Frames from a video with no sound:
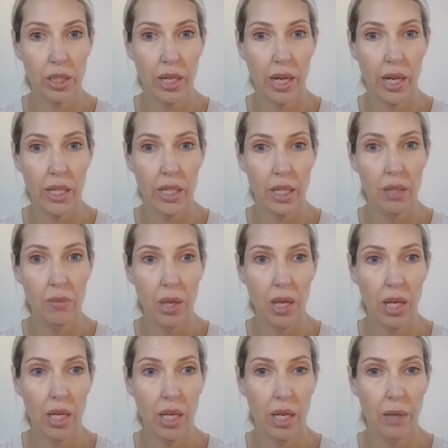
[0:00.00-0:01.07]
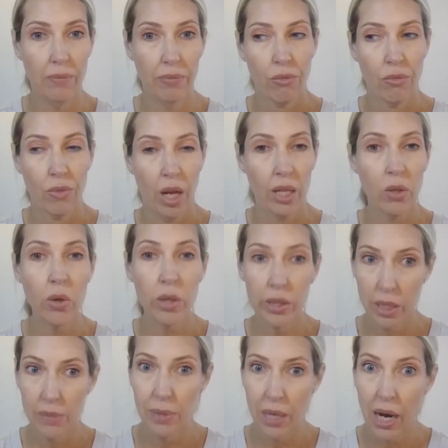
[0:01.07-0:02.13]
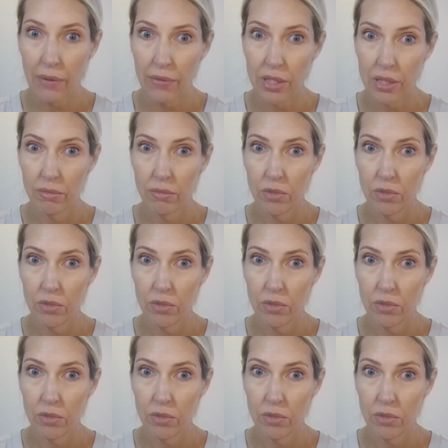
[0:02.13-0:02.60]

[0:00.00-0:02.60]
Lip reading: And I am I go on deep dives.